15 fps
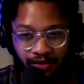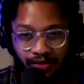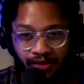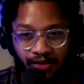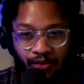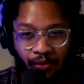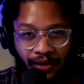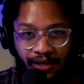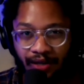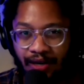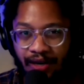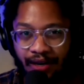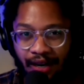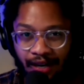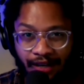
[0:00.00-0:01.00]
Twitter,
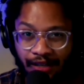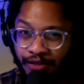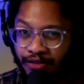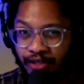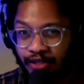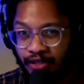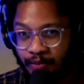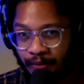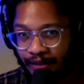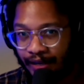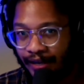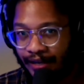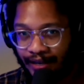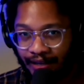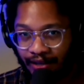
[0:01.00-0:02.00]
and it used to just be
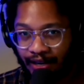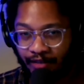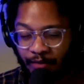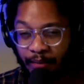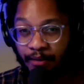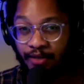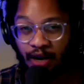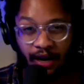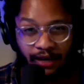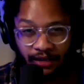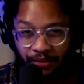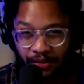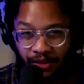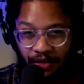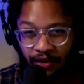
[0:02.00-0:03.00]
like a lot of people talking to
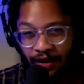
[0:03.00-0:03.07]
each other,